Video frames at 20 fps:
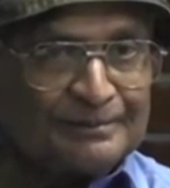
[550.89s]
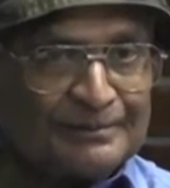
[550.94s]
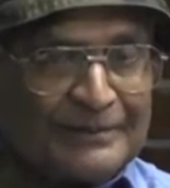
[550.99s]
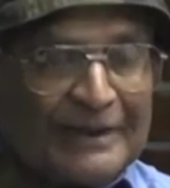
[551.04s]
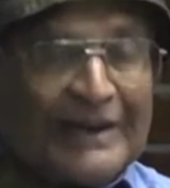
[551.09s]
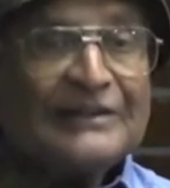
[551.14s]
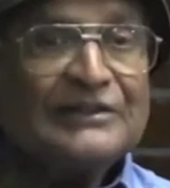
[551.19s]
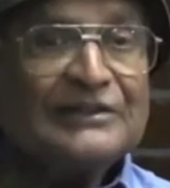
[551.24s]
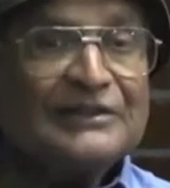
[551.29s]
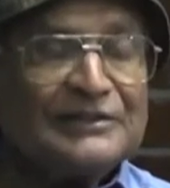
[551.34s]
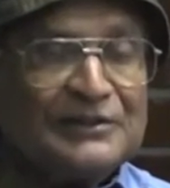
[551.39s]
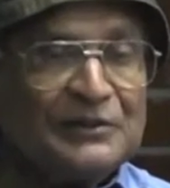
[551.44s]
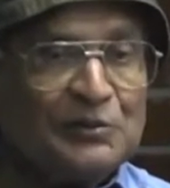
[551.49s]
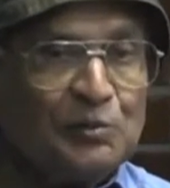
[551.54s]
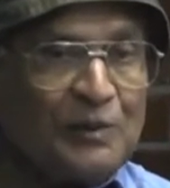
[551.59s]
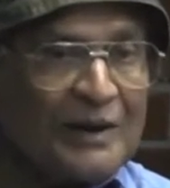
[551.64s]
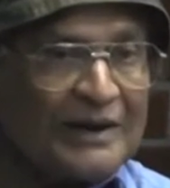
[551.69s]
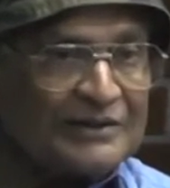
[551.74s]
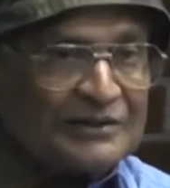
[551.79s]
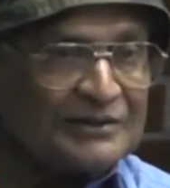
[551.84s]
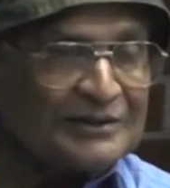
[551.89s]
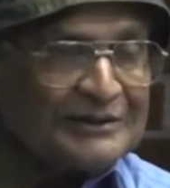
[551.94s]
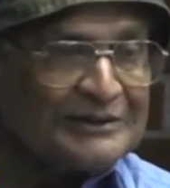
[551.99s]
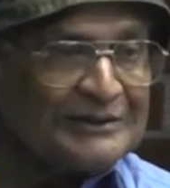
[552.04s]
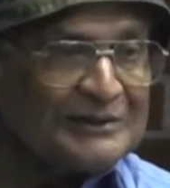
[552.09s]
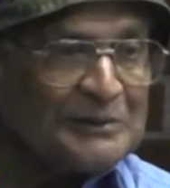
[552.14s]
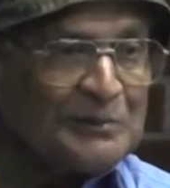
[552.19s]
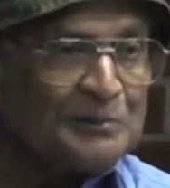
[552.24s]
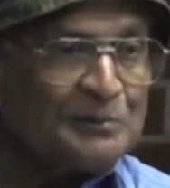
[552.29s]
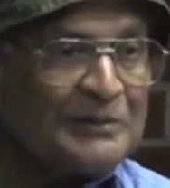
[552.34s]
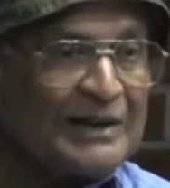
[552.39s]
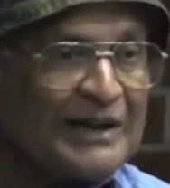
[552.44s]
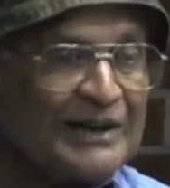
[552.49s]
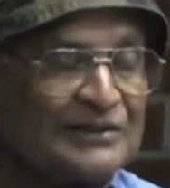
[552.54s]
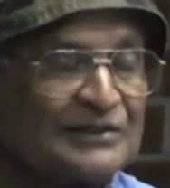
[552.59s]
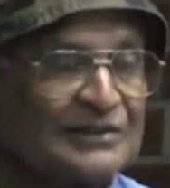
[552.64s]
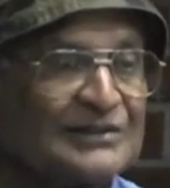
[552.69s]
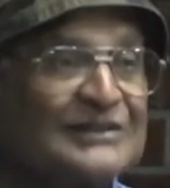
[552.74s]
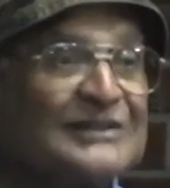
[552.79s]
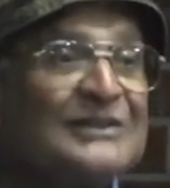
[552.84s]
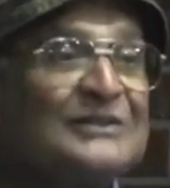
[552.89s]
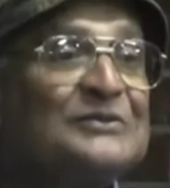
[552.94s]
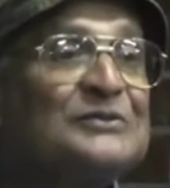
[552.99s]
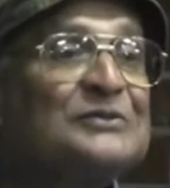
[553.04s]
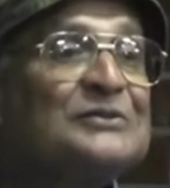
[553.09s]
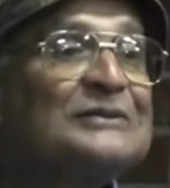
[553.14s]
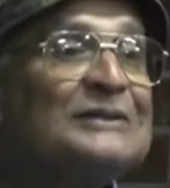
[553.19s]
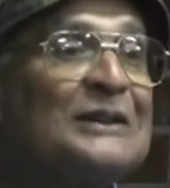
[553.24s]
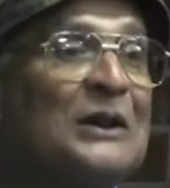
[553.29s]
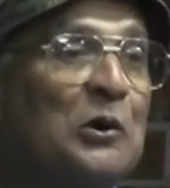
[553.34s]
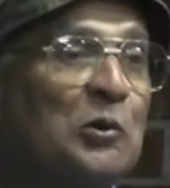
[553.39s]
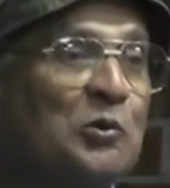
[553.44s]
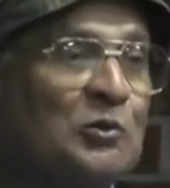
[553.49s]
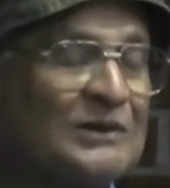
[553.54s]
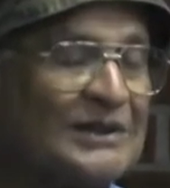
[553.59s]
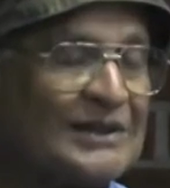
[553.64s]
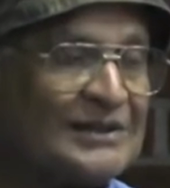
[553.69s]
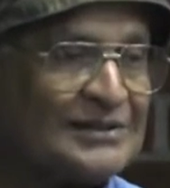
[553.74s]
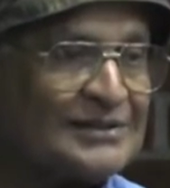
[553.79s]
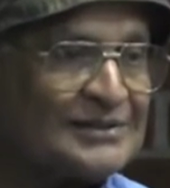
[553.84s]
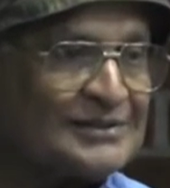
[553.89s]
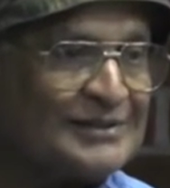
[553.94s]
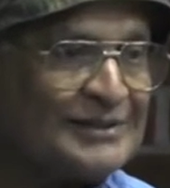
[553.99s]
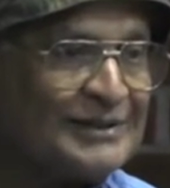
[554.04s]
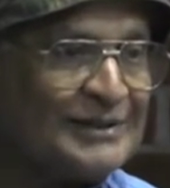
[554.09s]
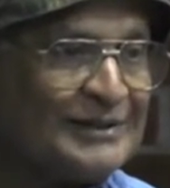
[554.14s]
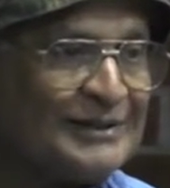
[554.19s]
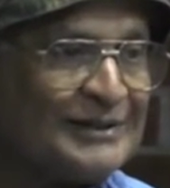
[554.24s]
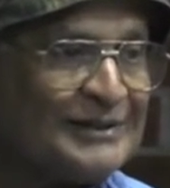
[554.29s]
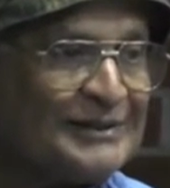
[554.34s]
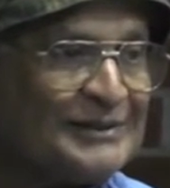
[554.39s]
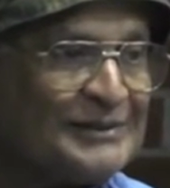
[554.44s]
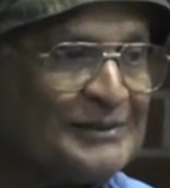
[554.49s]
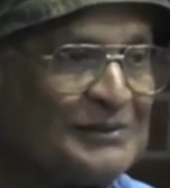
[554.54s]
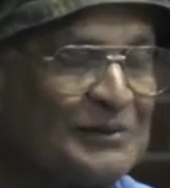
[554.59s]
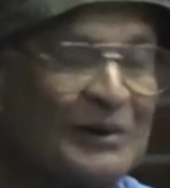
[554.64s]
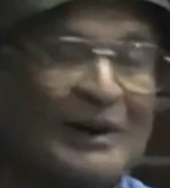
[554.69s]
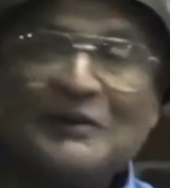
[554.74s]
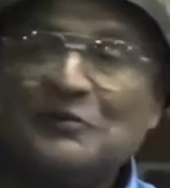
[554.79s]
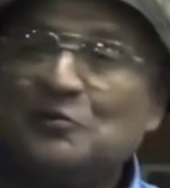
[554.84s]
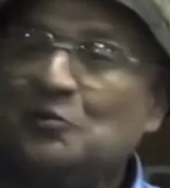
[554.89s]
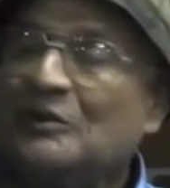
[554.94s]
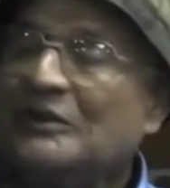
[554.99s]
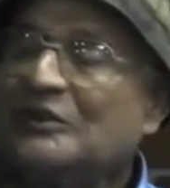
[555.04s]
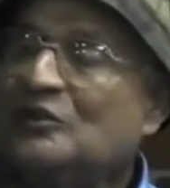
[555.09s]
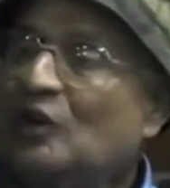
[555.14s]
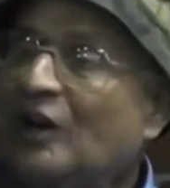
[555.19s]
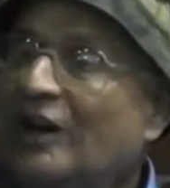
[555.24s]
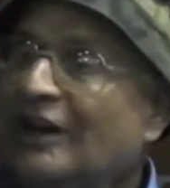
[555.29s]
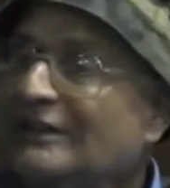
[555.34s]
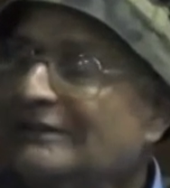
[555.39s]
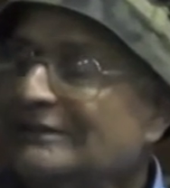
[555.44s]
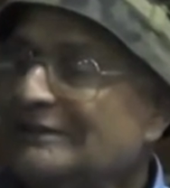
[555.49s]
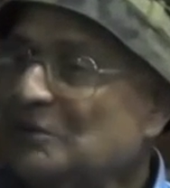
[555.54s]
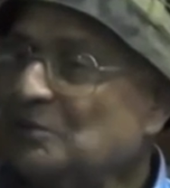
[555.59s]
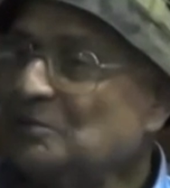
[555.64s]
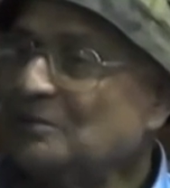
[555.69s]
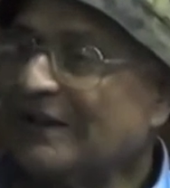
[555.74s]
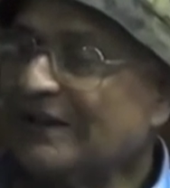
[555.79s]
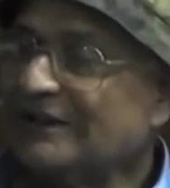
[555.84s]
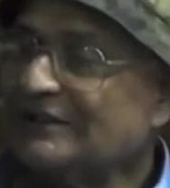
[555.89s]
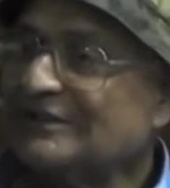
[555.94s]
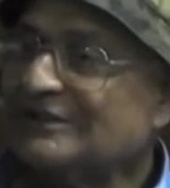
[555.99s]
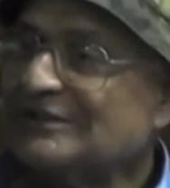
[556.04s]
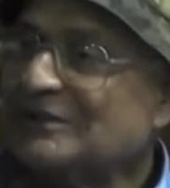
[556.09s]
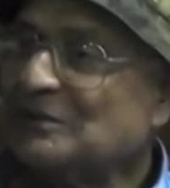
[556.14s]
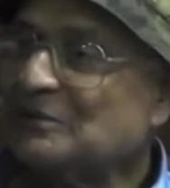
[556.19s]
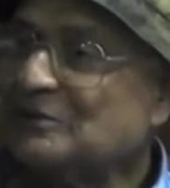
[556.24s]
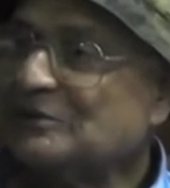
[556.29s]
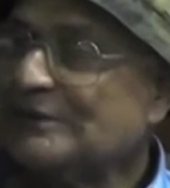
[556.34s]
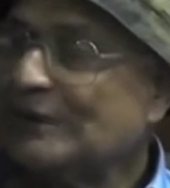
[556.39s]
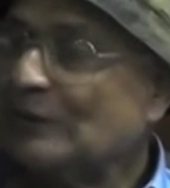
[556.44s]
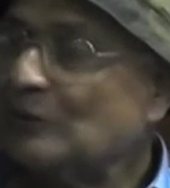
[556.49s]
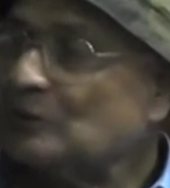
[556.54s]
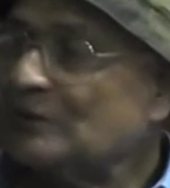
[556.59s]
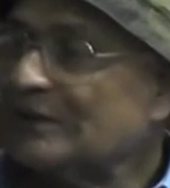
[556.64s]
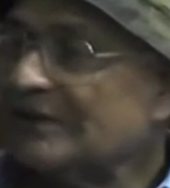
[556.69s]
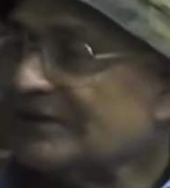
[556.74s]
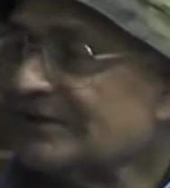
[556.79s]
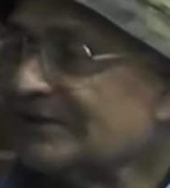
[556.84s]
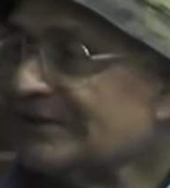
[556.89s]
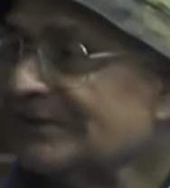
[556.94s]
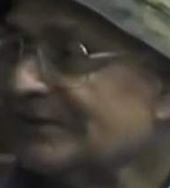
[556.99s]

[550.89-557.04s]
Practicing what? Practicing slowness. What do we call the practice of slowness?